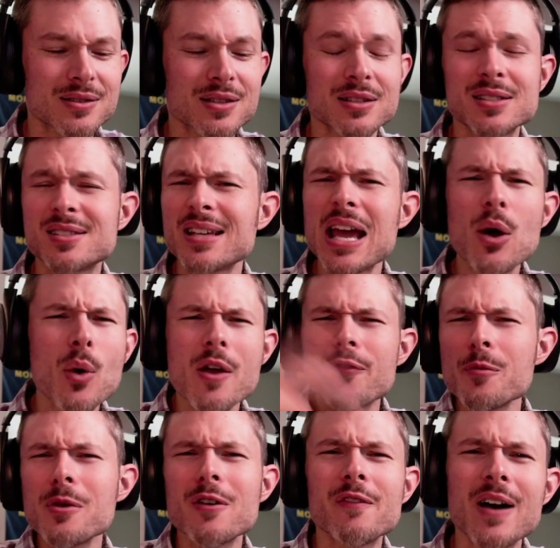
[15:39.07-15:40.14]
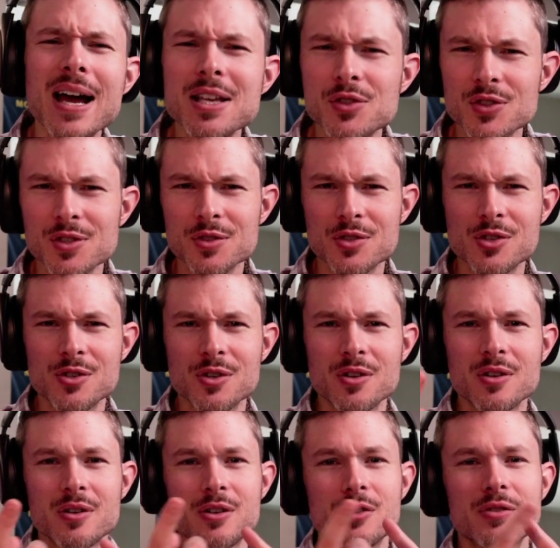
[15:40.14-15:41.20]
stay away from your vices,
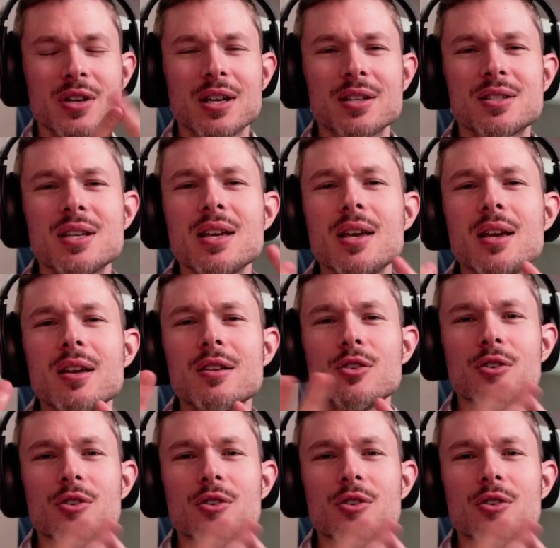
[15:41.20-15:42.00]
your nicotine,